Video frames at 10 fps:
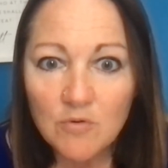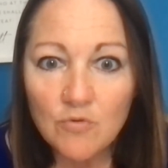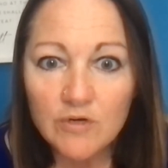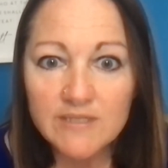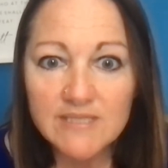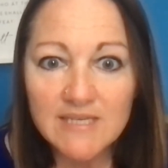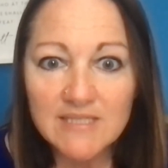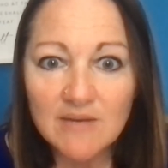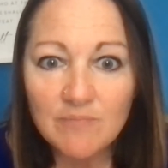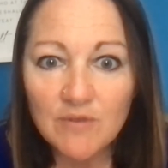or is that
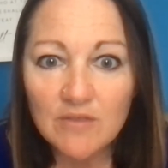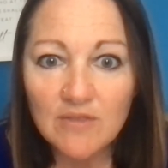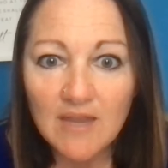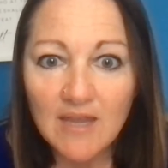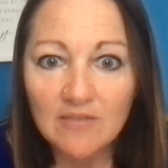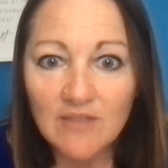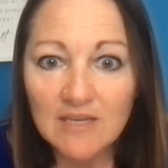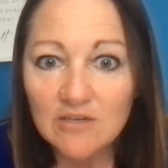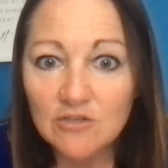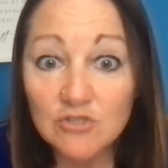something that they could